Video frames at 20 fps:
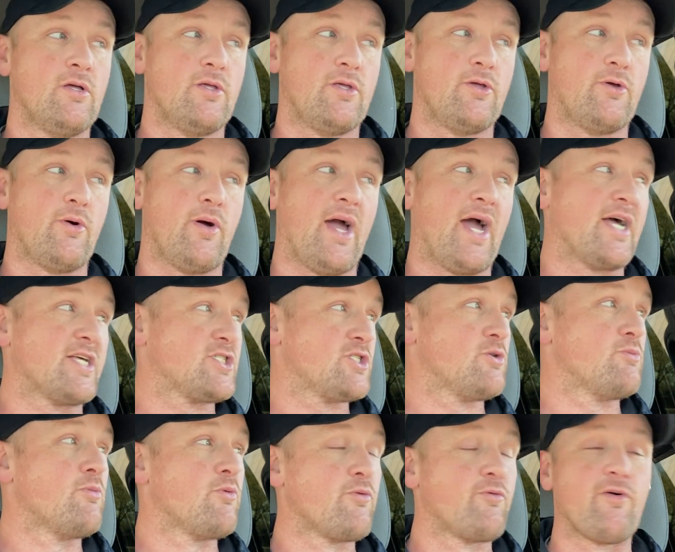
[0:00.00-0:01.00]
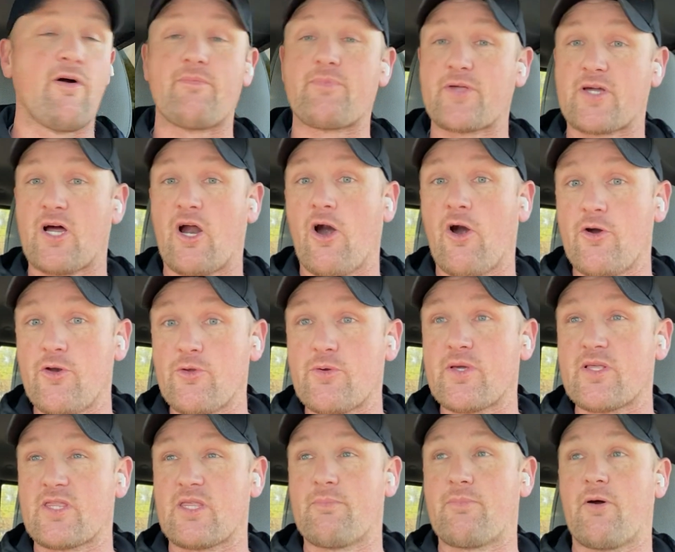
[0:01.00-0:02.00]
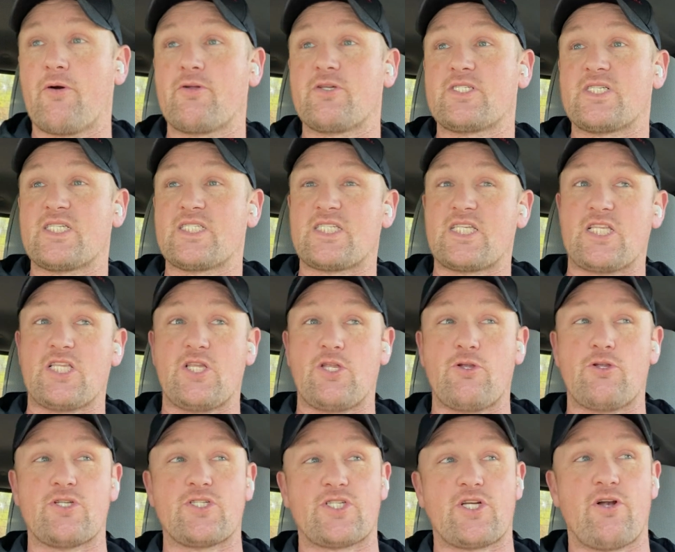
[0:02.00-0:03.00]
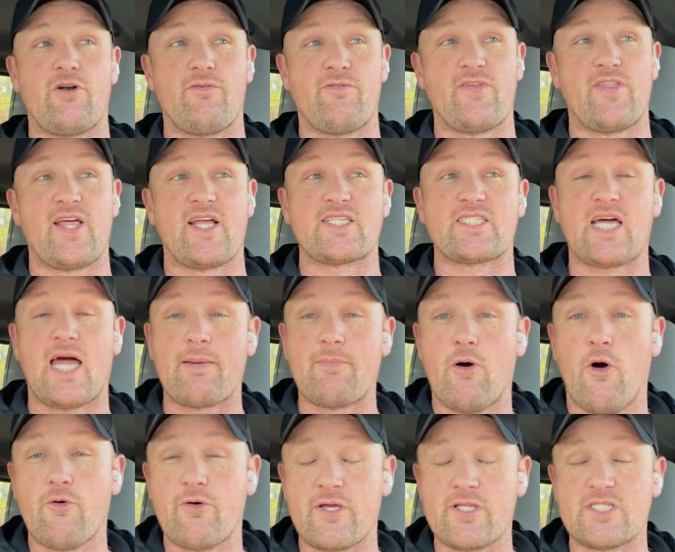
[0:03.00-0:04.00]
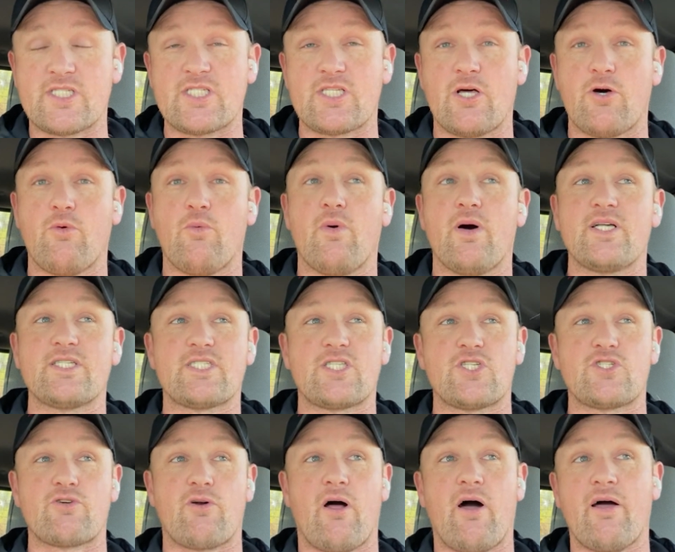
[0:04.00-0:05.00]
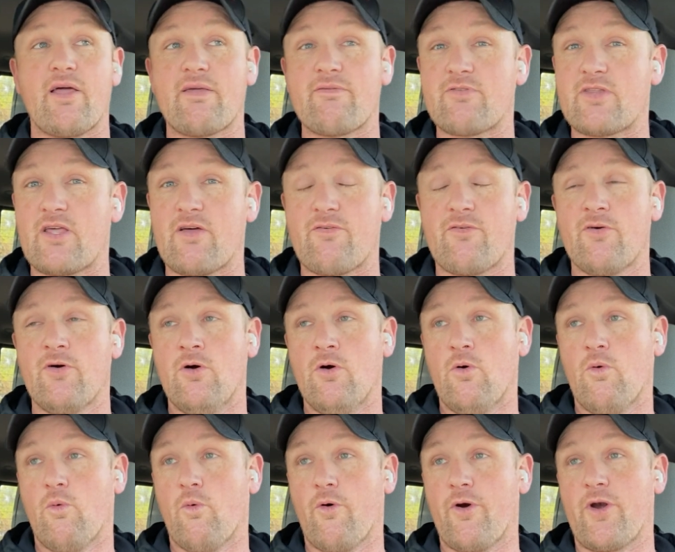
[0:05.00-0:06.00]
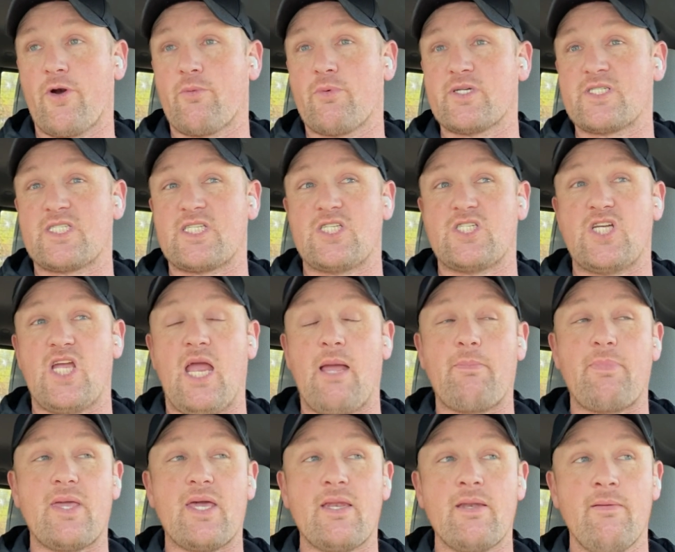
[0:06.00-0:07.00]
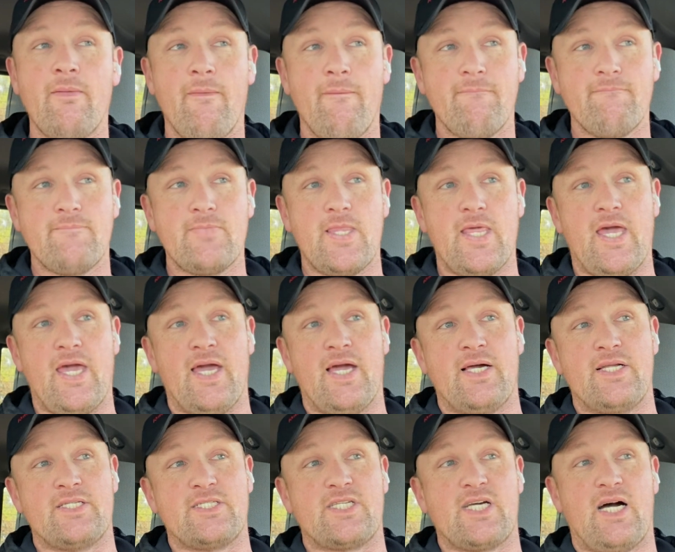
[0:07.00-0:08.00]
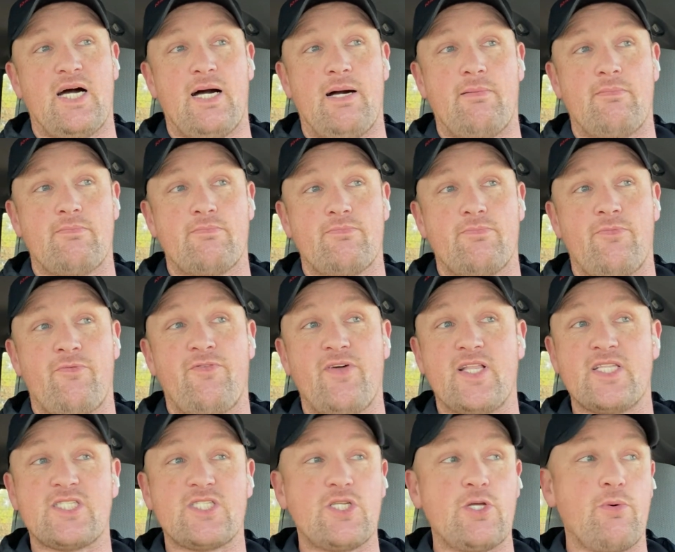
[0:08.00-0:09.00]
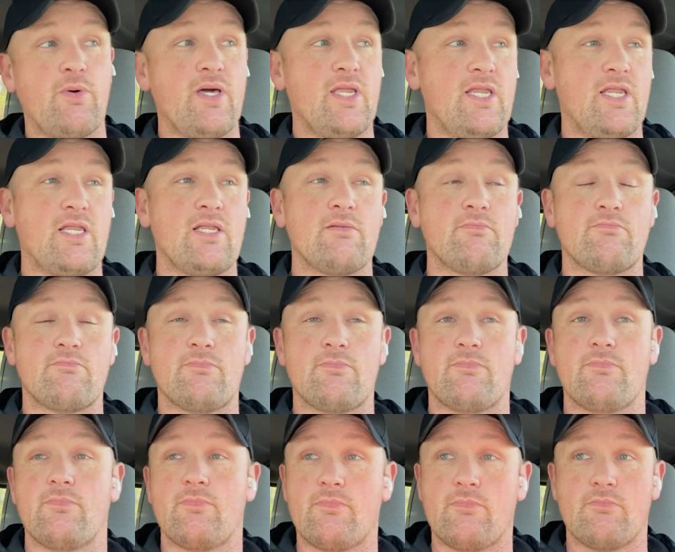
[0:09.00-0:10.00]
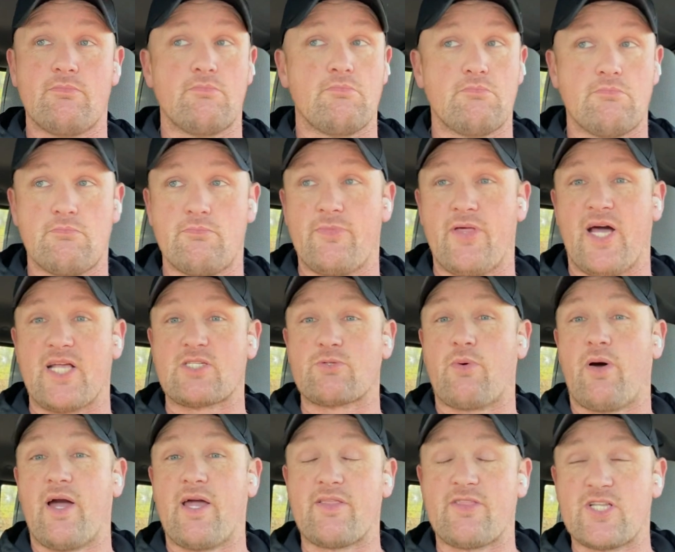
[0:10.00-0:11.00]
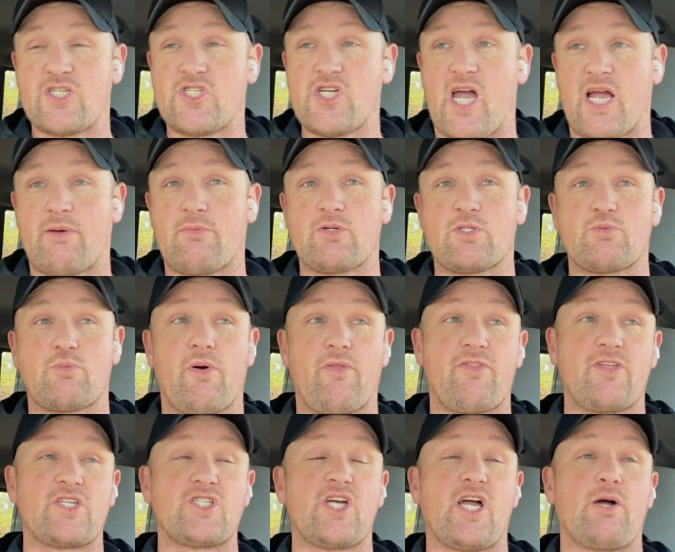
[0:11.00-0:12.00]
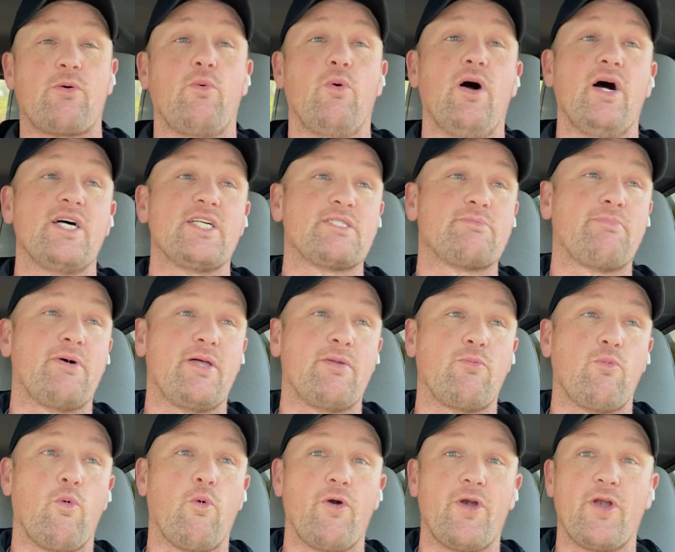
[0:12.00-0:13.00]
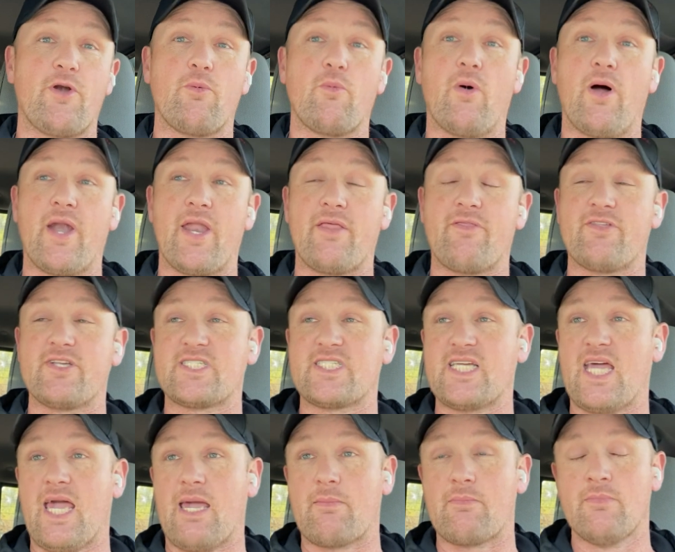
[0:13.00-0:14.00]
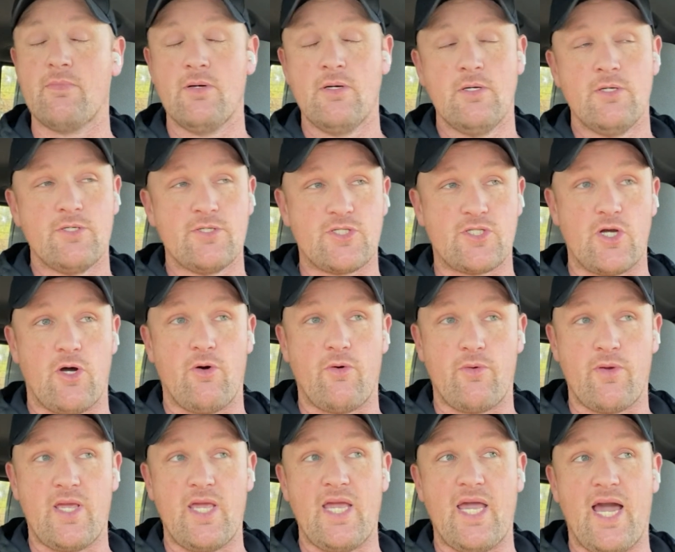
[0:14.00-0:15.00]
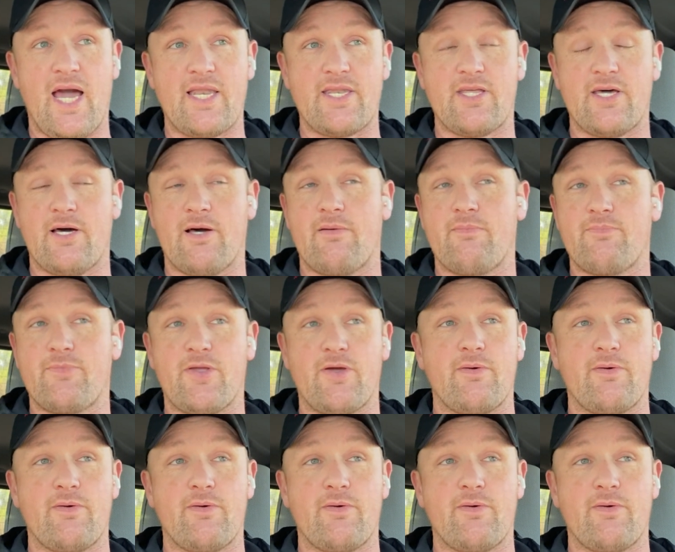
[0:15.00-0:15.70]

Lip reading: you know, as you move up the card, you get the bonuses that you deserve. At that time, Hogan still was the draw, even if Warrior was the champion. And Vince knew it. And that's why the check was what the check was, but Warrior wanted the same. So he had to